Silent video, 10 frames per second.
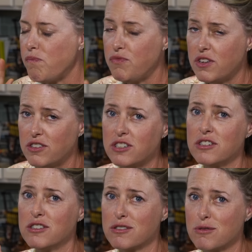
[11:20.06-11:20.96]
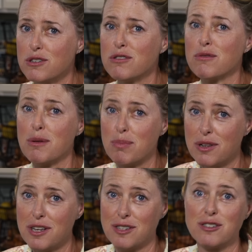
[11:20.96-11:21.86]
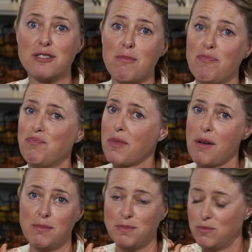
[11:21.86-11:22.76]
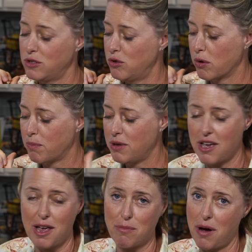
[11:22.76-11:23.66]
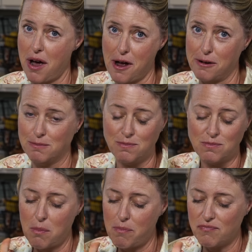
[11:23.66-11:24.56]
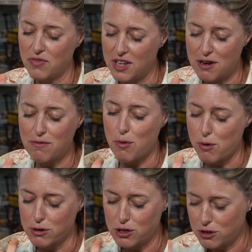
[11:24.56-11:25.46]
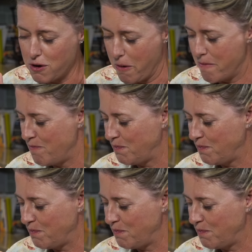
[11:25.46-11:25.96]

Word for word: This is going to replace your pecan pie need for sure.